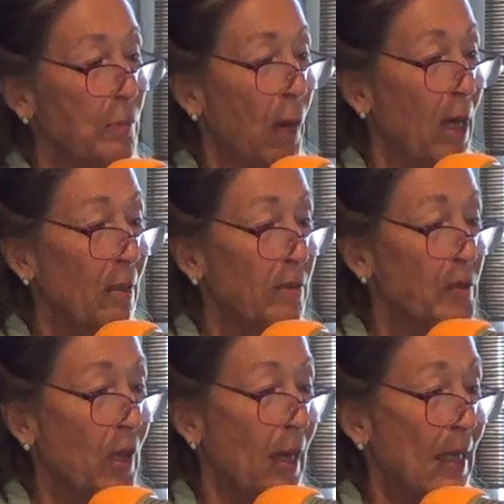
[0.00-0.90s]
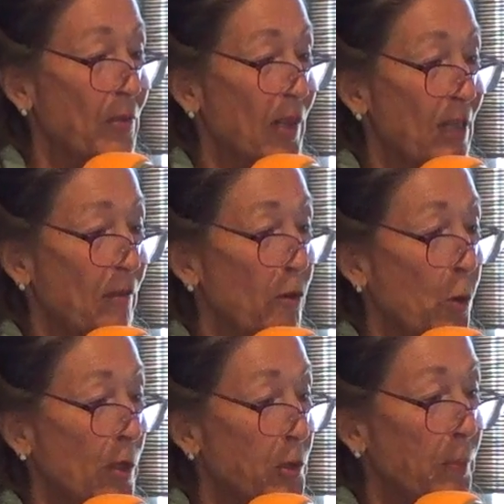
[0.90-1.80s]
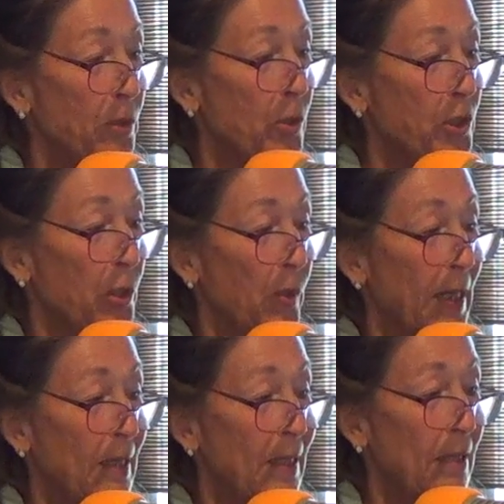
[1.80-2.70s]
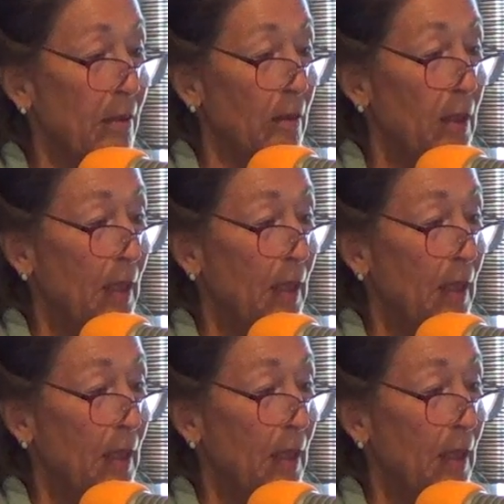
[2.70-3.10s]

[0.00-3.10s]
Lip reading: model of science has, of course, produced a great deal,